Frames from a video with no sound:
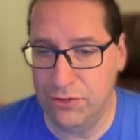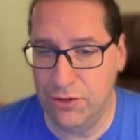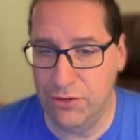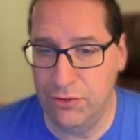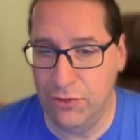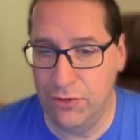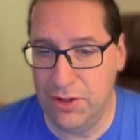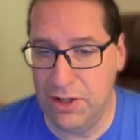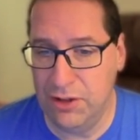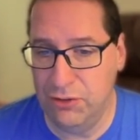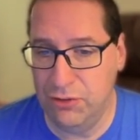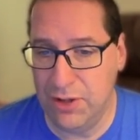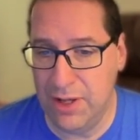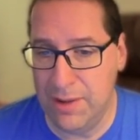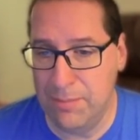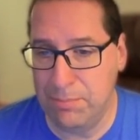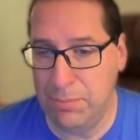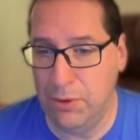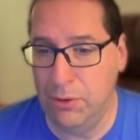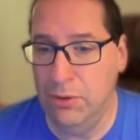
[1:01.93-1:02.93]
And so the
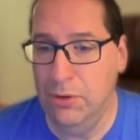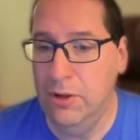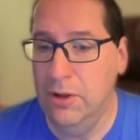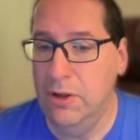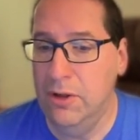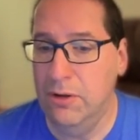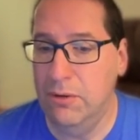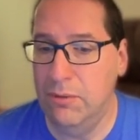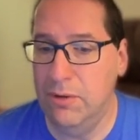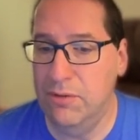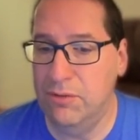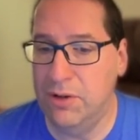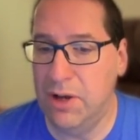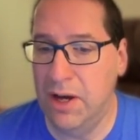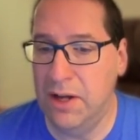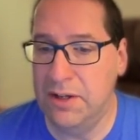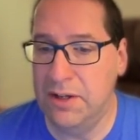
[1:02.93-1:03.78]
example we've got